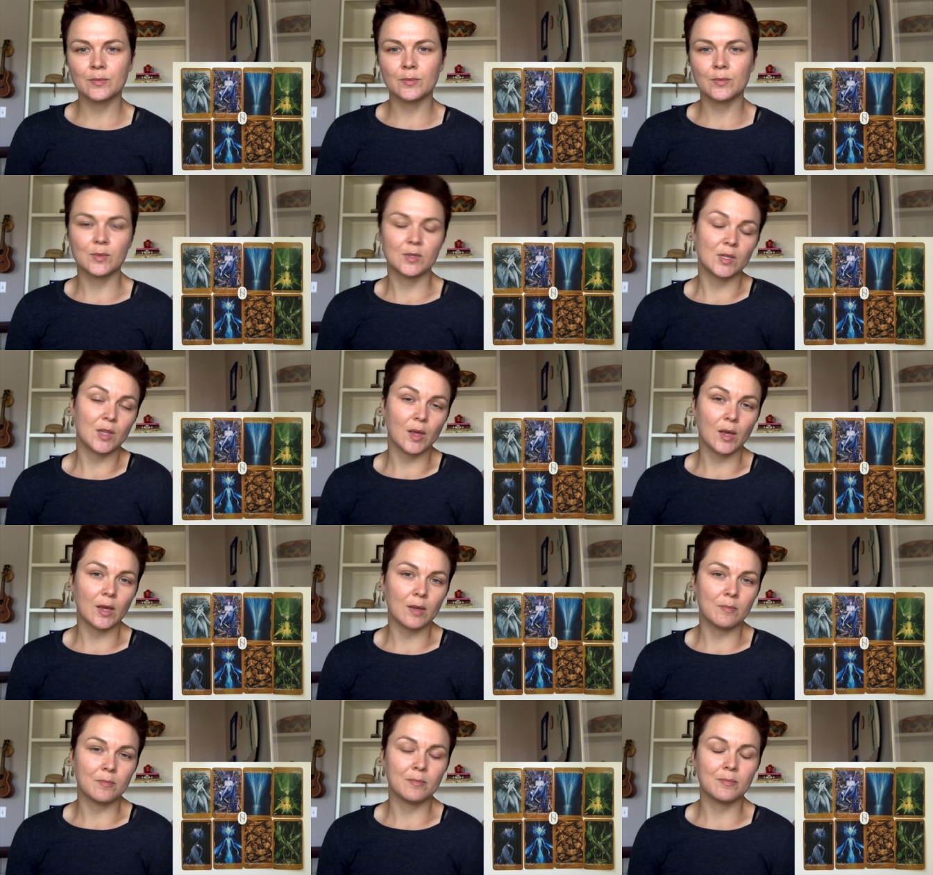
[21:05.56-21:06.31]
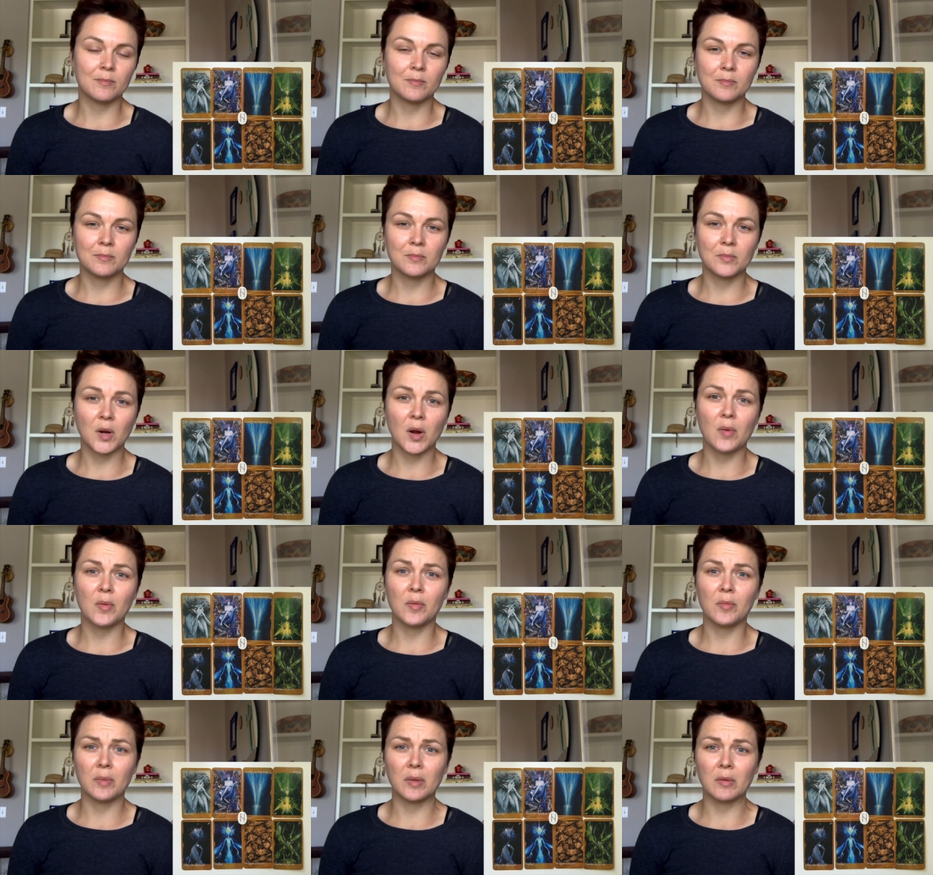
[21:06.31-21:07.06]
which they
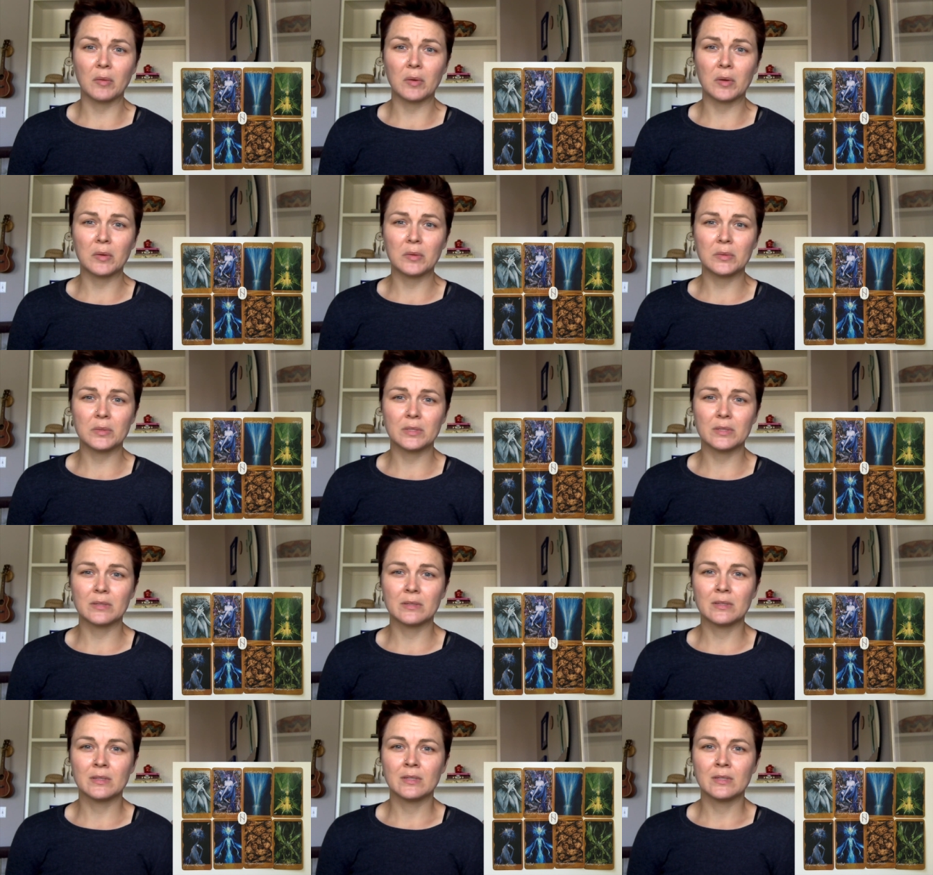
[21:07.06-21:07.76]
probably won't,